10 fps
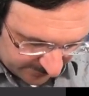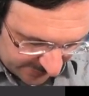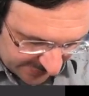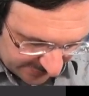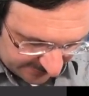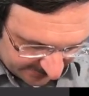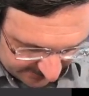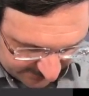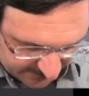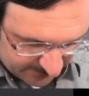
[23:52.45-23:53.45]
That is
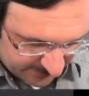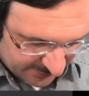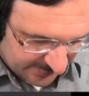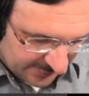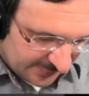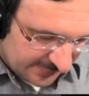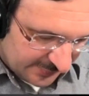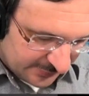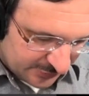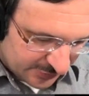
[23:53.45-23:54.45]
x2.
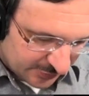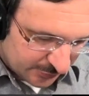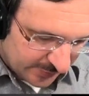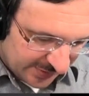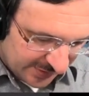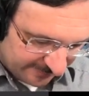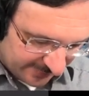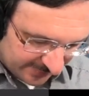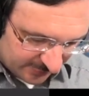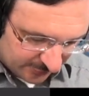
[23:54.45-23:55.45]
So we have
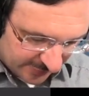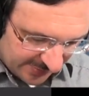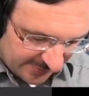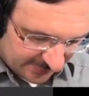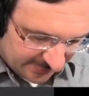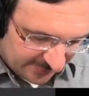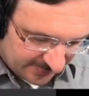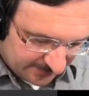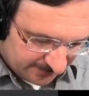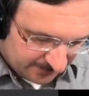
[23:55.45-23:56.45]
a triangle here.